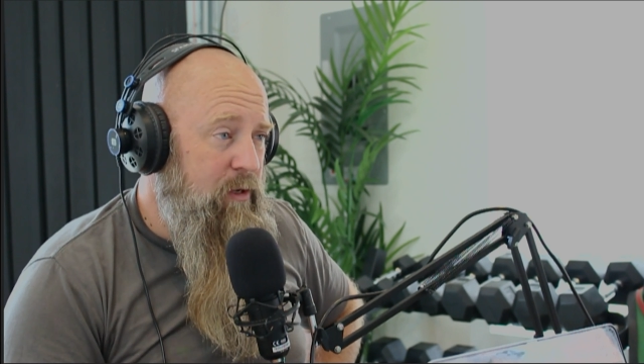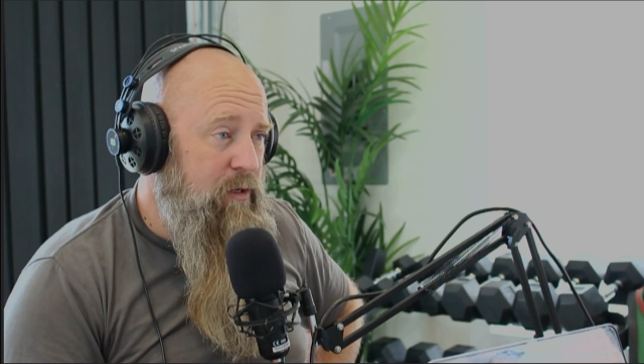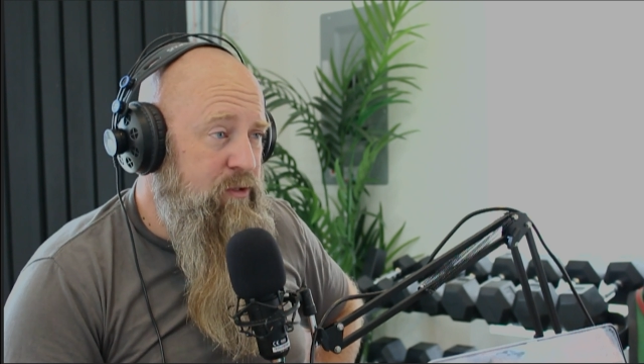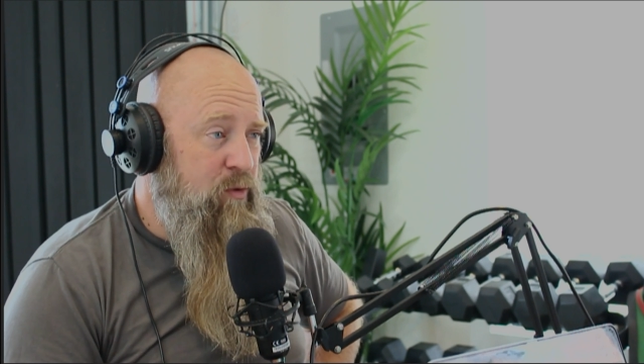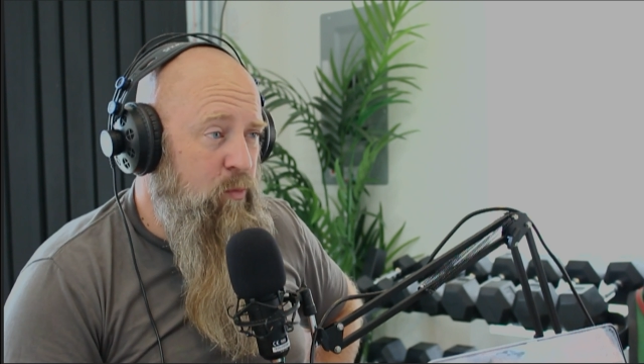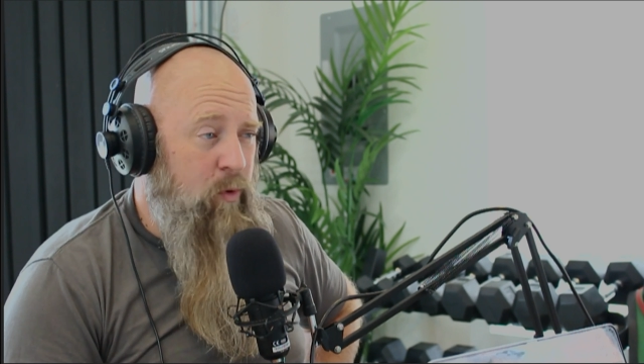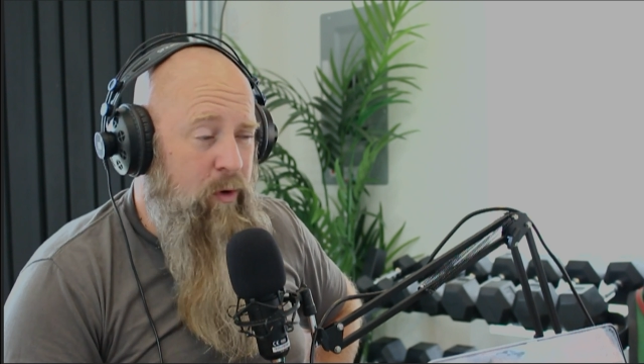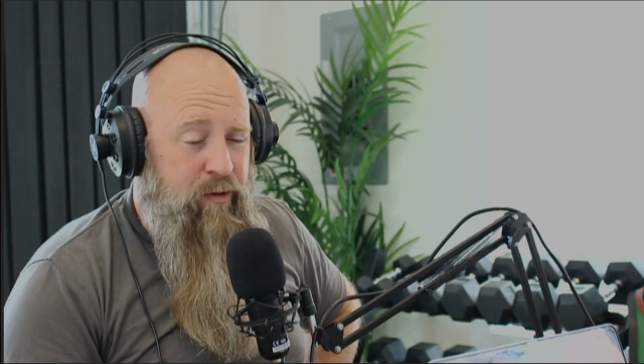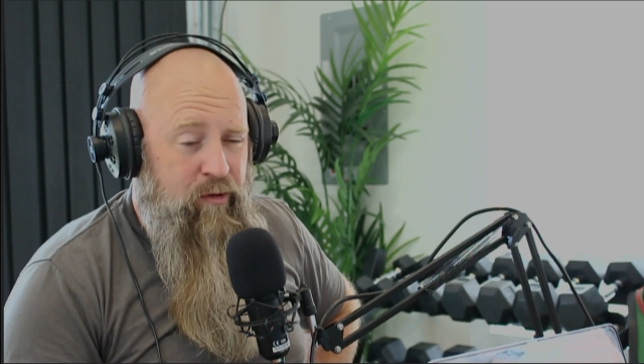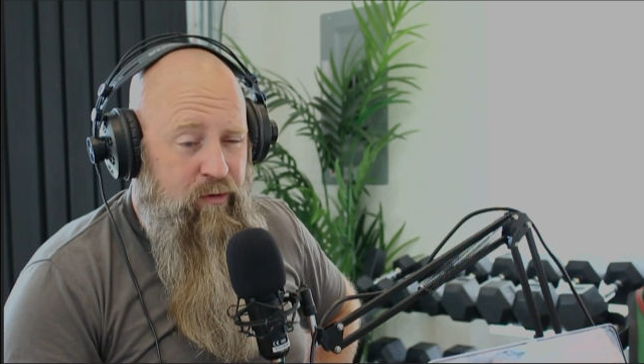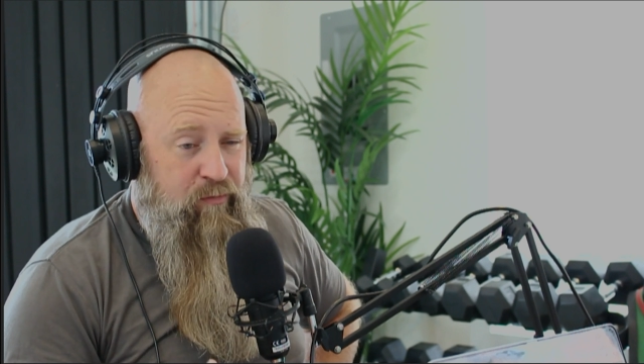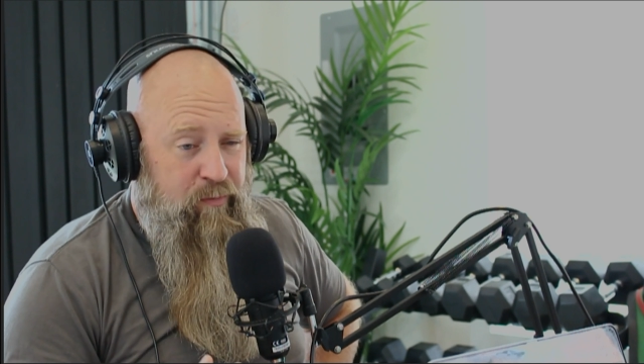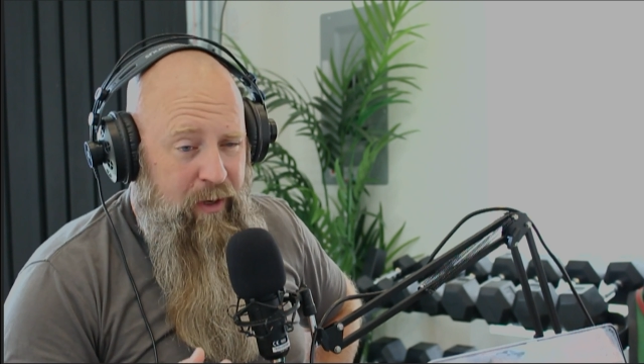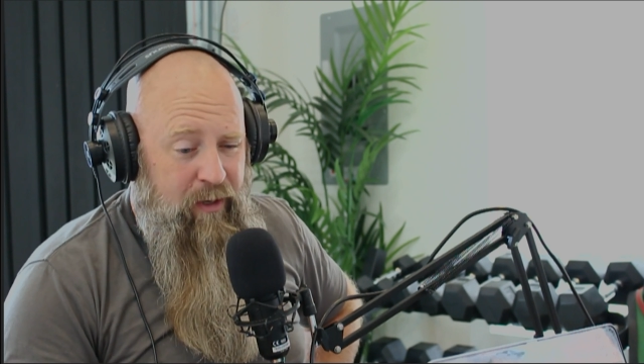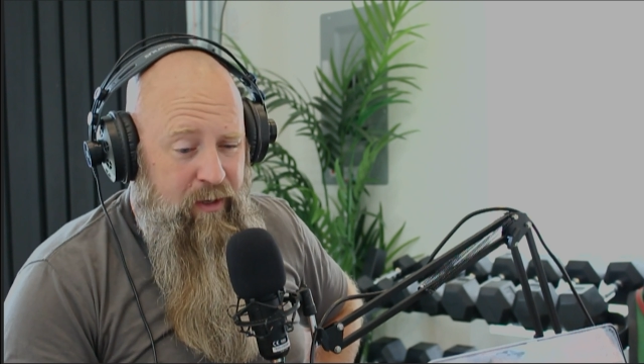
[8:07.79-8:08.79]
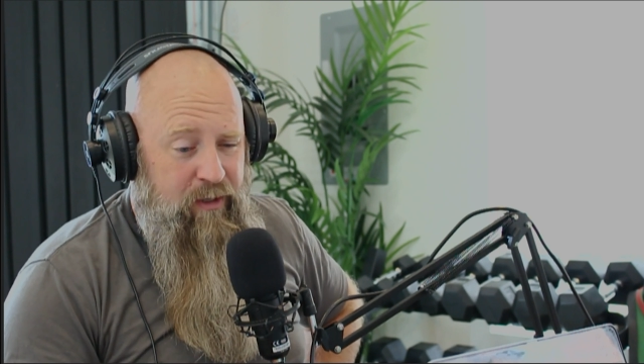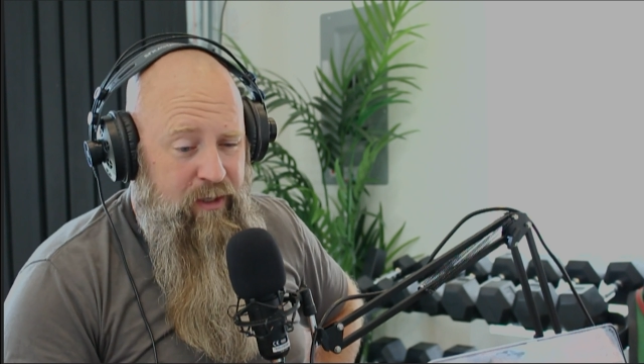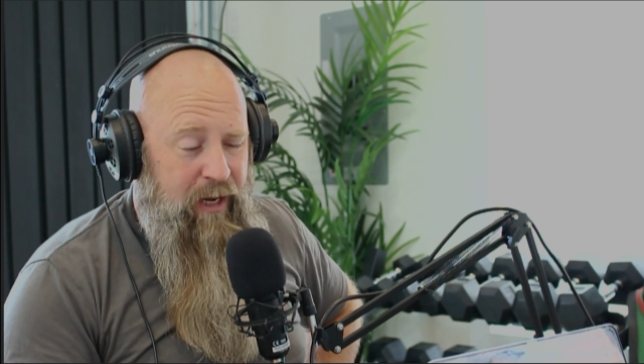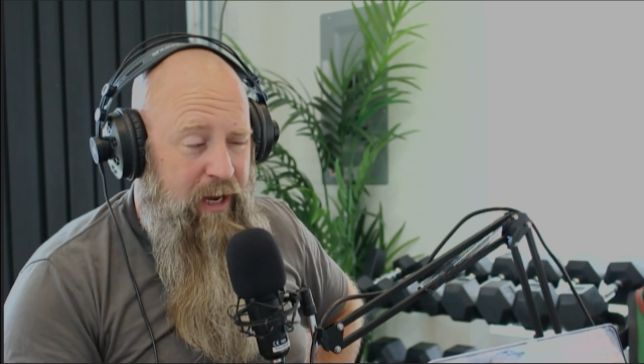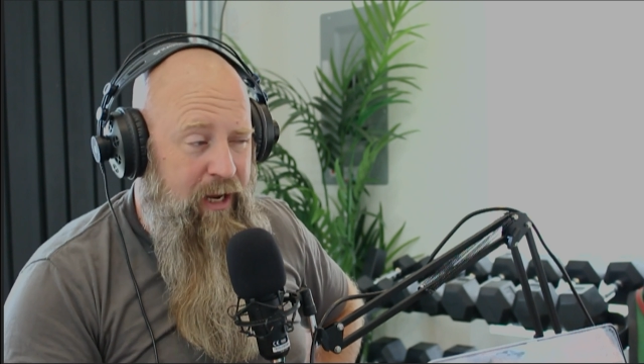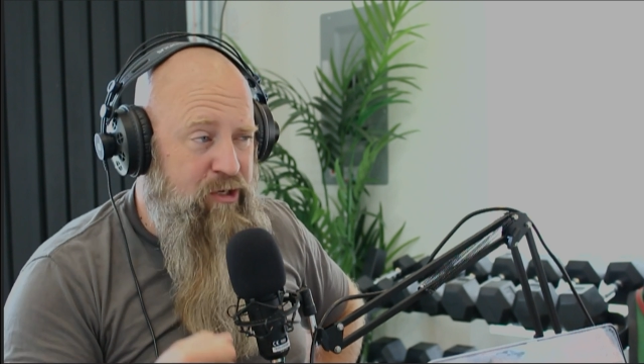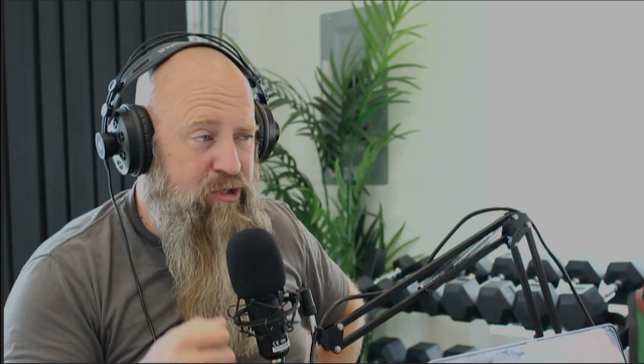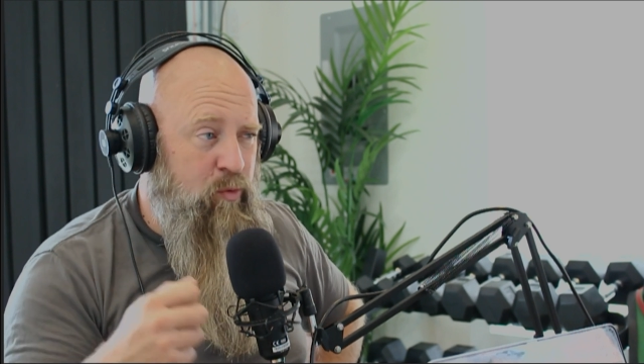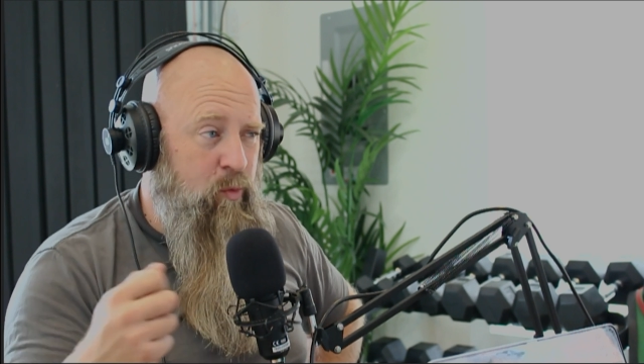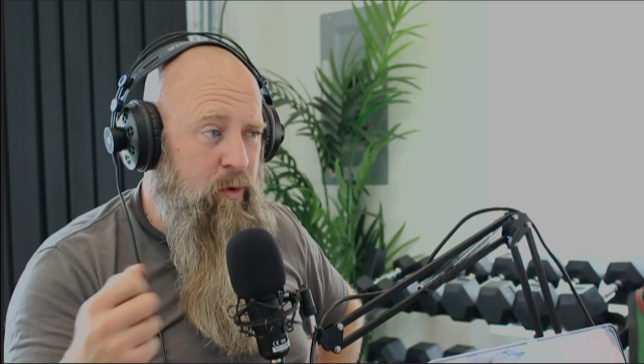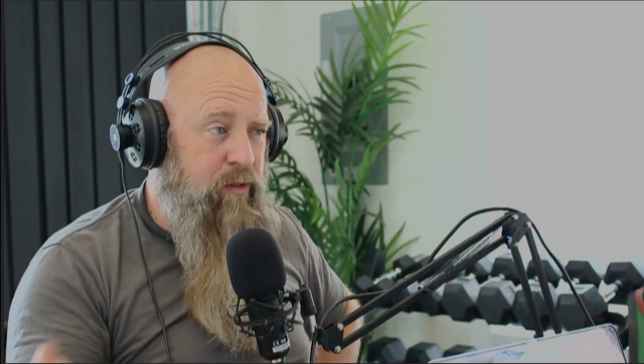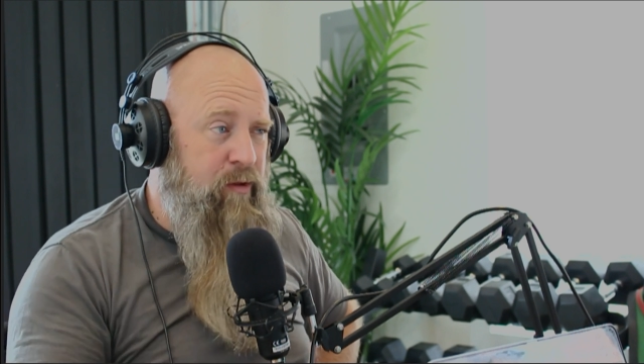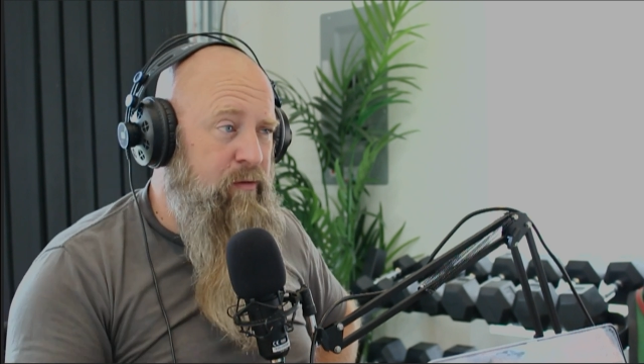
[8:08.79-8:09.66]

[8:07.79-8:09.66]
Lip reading: So whether you've paid in cash or whether